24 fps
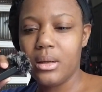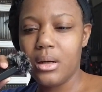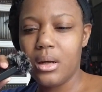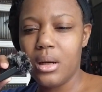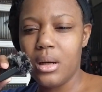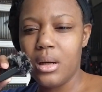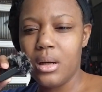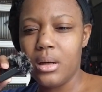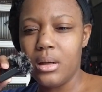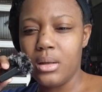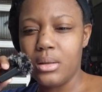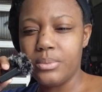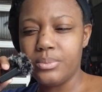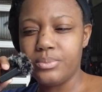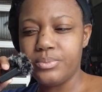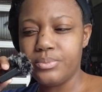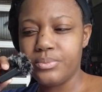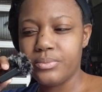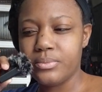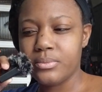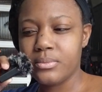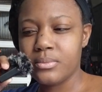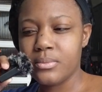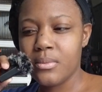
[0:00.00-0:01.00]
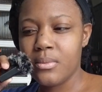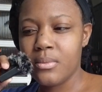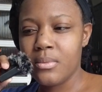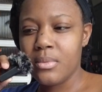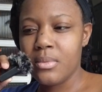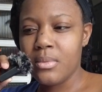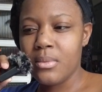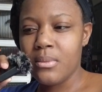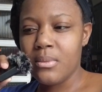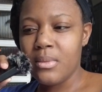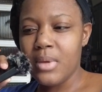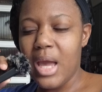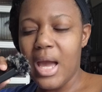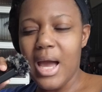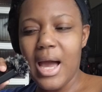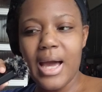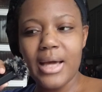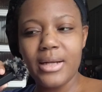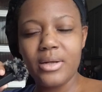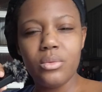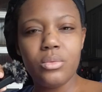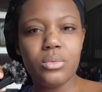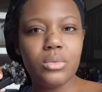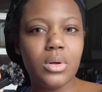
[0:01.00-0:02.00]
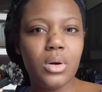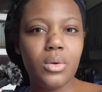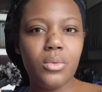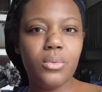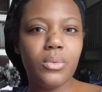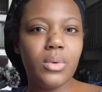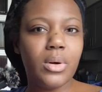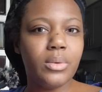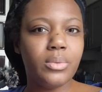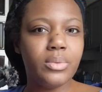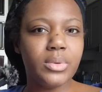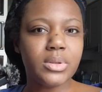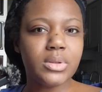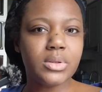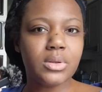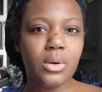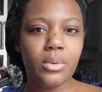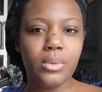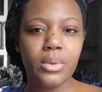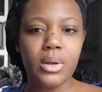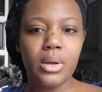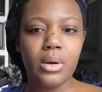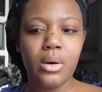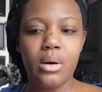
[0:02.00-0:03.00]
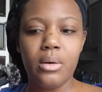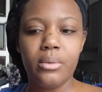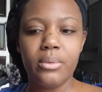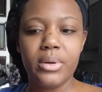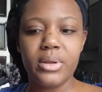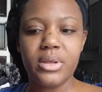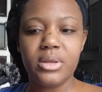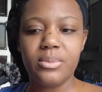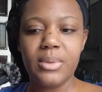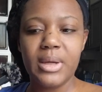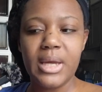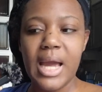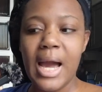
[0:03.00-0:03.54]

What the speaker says: I don't know what was going on with me.